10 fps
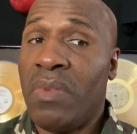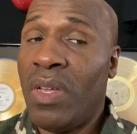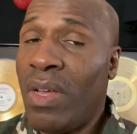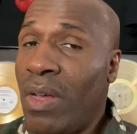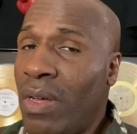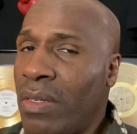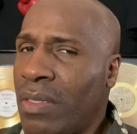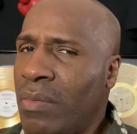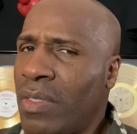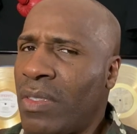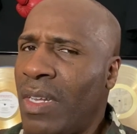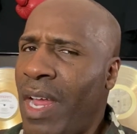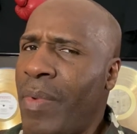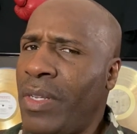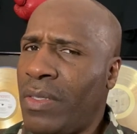you know, some
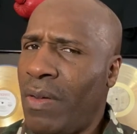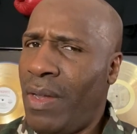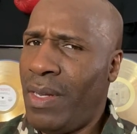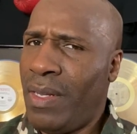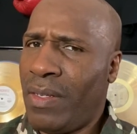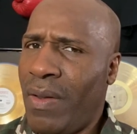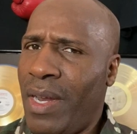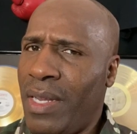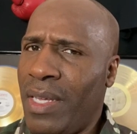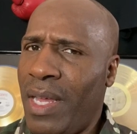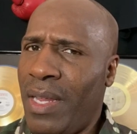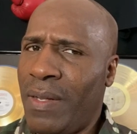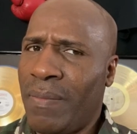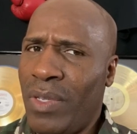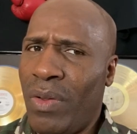celebrities start, started to get
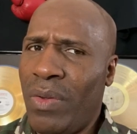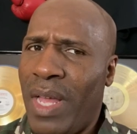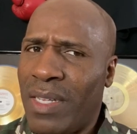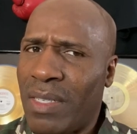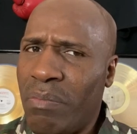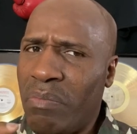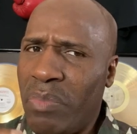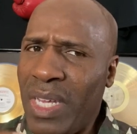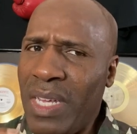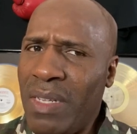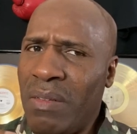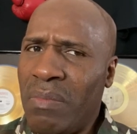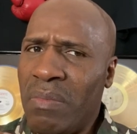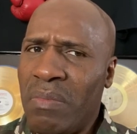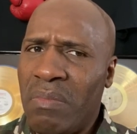it. You know, we had some B,
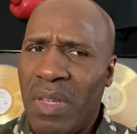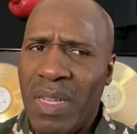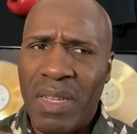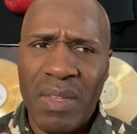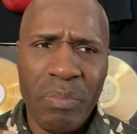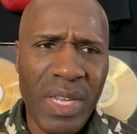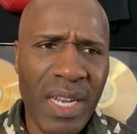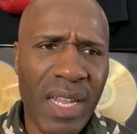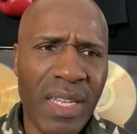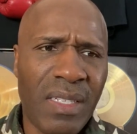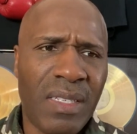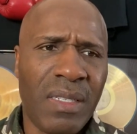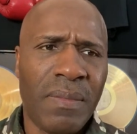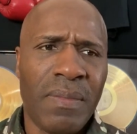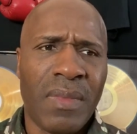
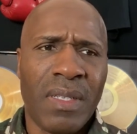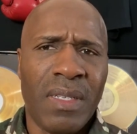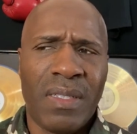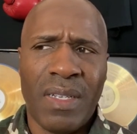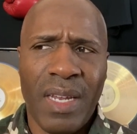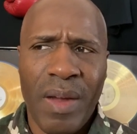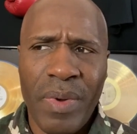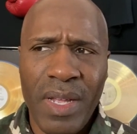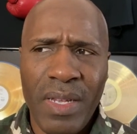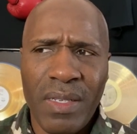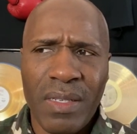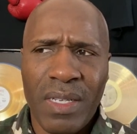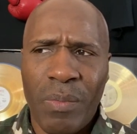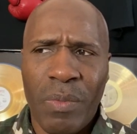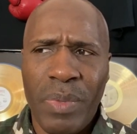B-list celebrities,
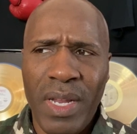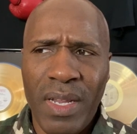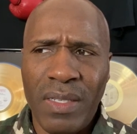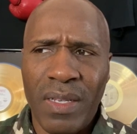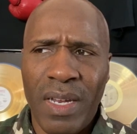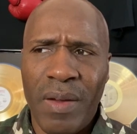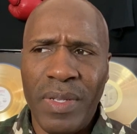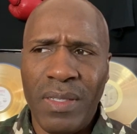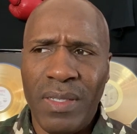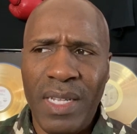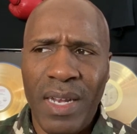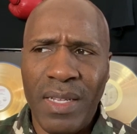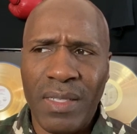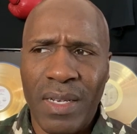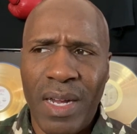couple B-list celebrities,
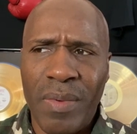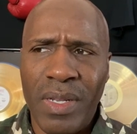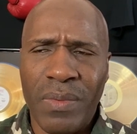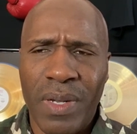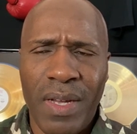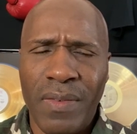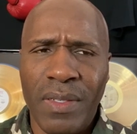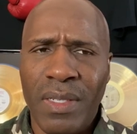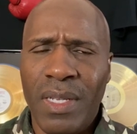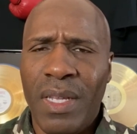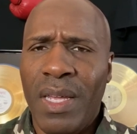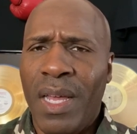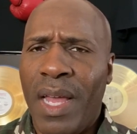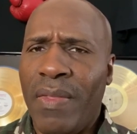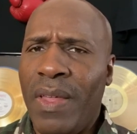D-list celebrities, whatever.
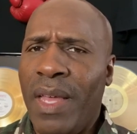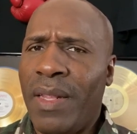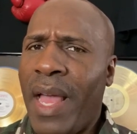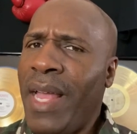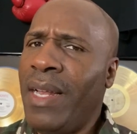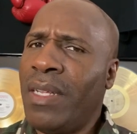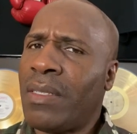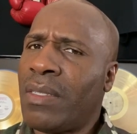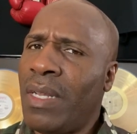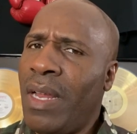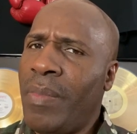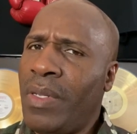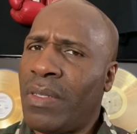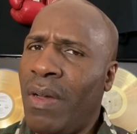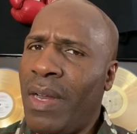And then the A-list
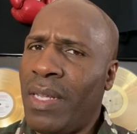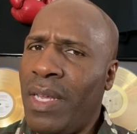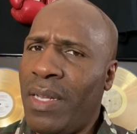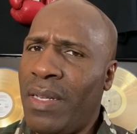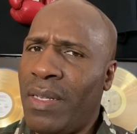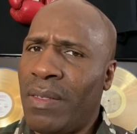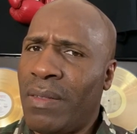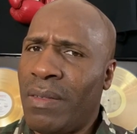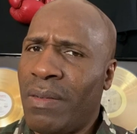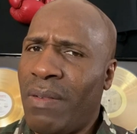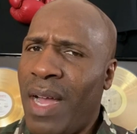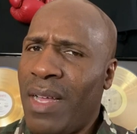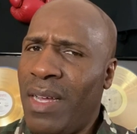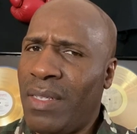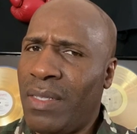celebrities started getting it.
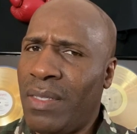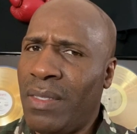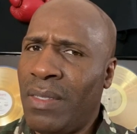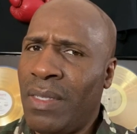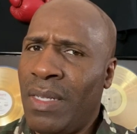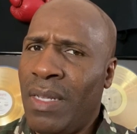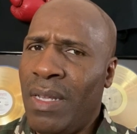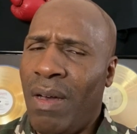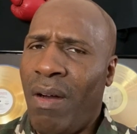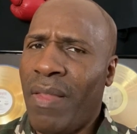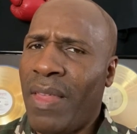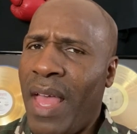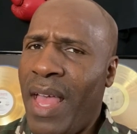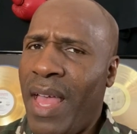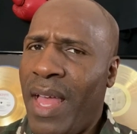Rock Hudson, Arthur
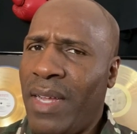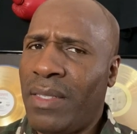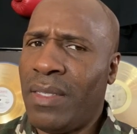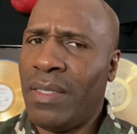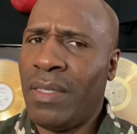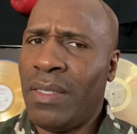Ashe,